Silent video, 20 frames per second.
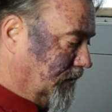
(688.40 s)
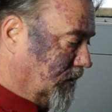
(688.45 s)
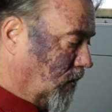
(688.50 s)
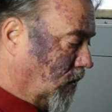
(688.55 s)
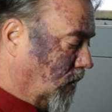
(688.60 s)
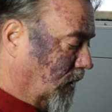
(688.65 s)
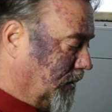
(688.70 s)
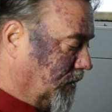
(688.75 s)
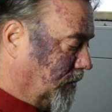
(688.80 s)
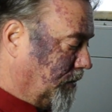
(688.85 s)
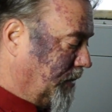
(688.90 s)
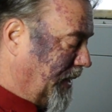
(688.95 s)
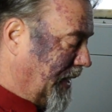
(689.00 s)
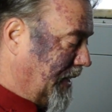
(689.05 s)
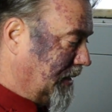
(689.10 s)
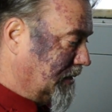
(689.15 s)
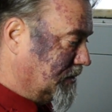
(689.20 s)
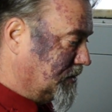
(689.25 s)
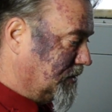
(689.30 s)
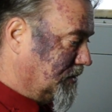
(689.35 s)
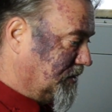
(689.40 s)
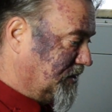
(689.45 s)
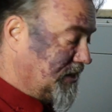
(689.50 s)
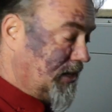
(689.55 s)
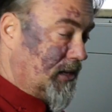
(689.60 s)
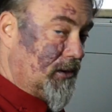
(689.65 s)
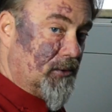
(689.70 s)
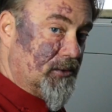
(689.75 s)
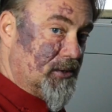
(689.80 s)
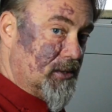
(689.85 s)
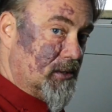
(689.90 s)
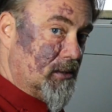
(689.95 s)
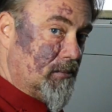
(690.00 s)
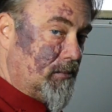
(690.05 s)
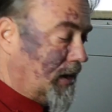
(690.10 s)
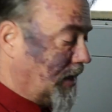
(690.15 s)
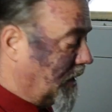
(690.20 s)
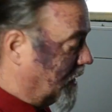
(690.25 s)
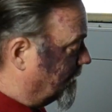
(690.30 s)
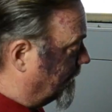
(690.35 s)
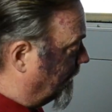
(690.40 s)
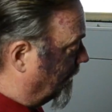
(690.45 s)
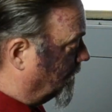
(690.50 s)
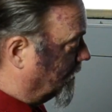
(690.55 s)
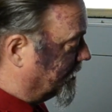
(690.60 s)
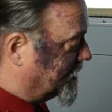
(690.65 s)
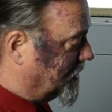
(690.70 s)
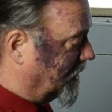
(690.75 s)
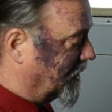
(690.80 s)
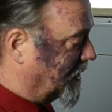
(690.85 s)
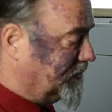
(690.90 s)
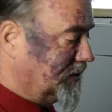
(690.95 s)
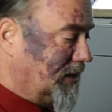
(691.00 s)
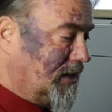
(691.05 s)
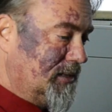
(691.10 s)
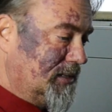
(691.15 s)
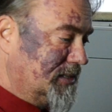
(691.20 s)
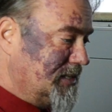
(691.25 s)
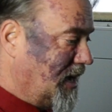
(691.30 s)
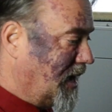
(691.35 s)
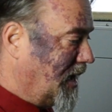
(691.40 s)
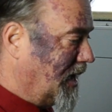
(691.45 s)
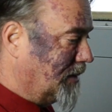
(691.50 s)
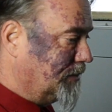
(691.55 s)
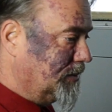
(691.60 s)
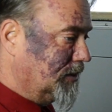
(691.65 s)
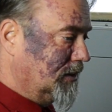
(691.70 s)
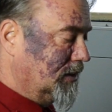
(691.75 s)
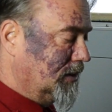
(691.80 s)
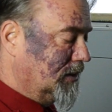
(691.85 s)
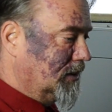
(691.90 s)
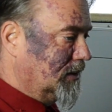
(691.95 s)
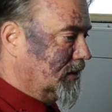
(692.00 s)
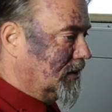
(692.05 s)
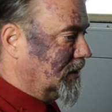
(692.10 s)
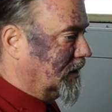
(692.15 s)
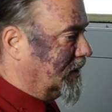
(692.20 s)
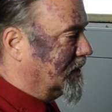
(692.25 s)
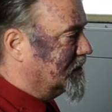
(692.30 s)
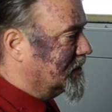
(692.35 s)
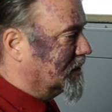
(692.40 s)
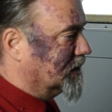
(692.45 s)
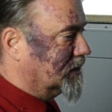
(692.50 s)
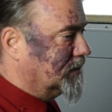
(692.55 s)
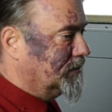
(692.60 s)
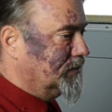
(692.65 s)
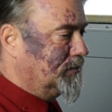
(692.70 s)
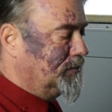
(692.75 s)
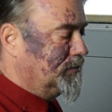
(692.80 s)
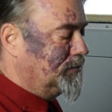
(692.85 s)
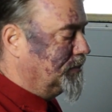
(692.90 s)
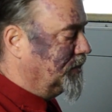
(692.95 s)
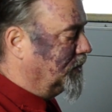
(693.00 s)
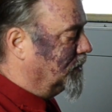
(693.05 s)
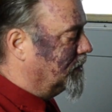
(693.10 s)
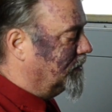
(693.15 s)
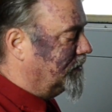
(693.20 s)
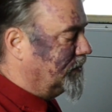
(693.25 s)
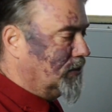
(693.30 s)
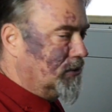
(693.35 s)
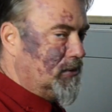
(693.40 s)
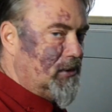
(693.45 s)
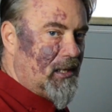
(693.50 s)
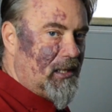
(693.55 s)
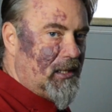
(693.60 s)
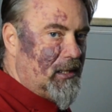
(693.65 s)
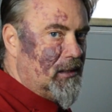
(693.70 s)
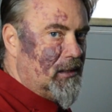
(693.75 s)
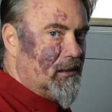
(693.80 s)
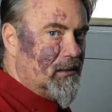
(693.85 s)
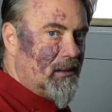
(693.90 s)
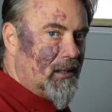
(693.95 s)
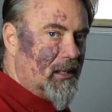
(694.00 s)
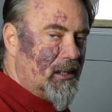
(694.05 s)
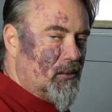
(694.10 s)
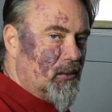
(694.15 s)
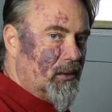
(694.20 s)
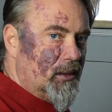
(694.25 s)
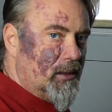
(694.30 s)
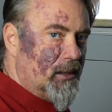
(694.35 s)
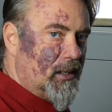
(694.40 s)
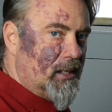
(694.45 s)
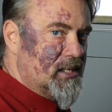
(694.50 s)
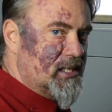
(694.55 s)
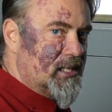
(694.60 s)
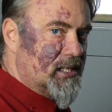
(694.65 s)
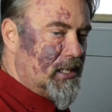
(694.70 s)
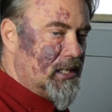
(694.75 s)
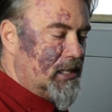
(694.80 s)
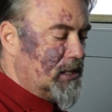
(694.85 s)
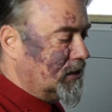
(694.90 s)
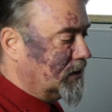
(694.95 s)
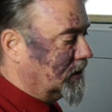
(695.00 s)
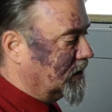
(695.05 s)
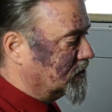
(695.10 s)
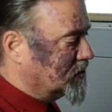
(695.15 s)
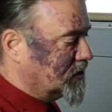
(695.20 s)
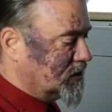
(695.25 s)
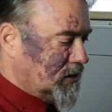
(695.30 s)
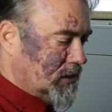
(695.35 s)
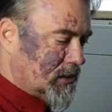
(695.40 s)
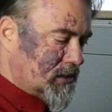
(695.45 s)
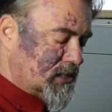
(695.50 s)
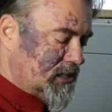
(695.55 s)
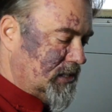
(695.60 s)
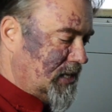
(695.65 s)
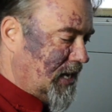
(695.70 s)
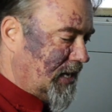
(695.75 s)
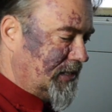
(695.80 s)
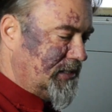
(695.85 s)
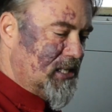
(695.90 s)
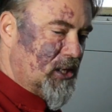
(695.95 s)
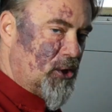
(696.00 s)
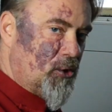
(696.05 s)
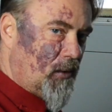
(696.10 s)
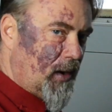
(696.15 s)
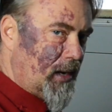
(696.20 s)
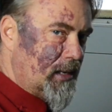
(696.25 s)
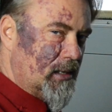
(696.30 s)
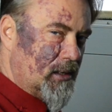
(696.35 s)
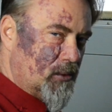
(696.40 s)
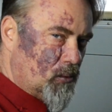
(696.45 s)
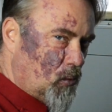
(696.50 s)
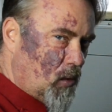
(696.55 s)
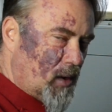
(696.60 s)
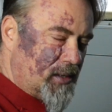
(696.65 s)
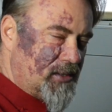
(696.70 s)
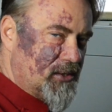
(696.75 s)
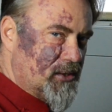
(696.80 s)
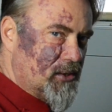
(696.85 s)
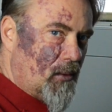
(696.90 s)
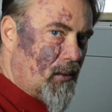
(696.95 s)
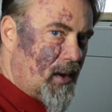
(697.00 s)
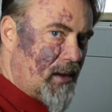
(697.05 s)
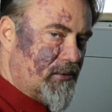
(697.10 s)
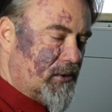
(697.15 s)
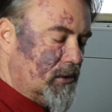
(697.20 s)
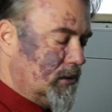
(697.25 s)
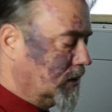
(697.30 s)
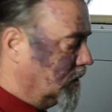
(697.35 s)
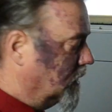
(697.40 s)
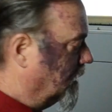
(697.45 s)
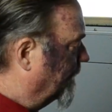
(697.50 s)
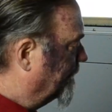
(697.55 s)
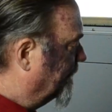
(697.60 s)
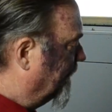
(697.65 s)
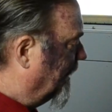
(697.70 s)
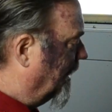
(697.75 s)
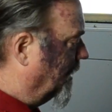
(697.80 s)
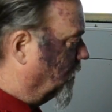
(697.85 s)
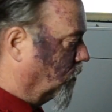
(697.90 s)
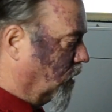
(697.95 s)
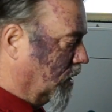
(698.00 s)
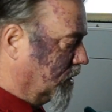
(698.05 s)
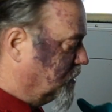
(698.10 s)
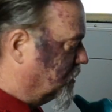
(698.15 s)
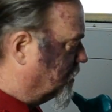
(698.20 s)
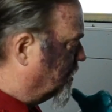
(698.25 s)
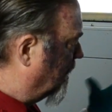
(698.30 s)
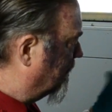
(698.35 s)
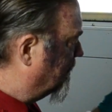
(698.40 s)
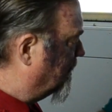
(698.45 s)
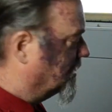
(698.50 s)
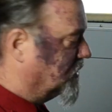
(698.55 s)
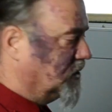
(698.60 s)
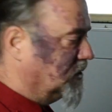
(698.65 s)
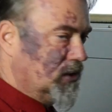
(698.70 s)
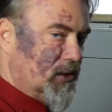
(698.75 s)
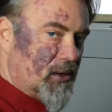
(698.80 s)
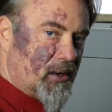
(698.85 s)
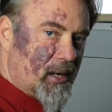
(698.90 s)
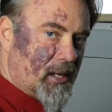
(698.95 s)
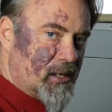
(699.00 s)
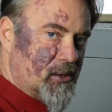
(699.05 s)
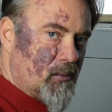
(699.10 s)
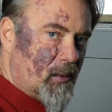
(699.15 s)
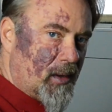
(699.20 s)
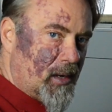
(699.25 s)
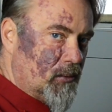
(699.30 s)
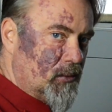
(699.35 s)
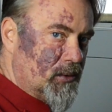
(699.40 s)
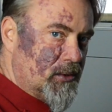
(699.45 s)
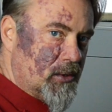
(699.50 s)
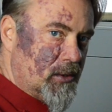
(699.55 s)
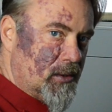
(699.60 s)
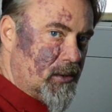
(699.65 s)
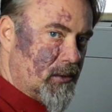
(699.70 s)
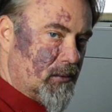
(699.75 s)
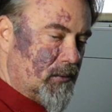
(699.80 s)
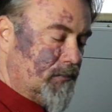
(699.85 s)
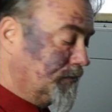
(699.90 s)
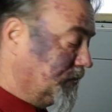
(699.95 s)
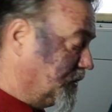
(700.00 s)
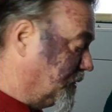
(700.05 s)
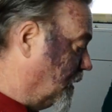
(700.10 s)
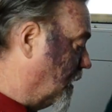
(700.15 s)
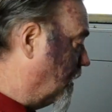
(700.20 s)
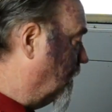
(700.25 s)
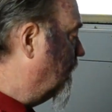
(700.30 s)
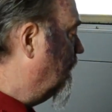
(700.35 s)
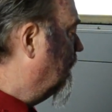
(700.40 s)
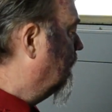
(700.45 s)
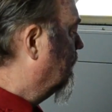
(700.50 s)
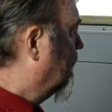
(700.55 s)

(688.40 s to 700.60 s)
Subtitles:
oil paints settle to the bottom, and what's left on the top, it's a beautiful clear liquid. It's thinner. It's not degraded whatsoever. It works just as good as when it was new. So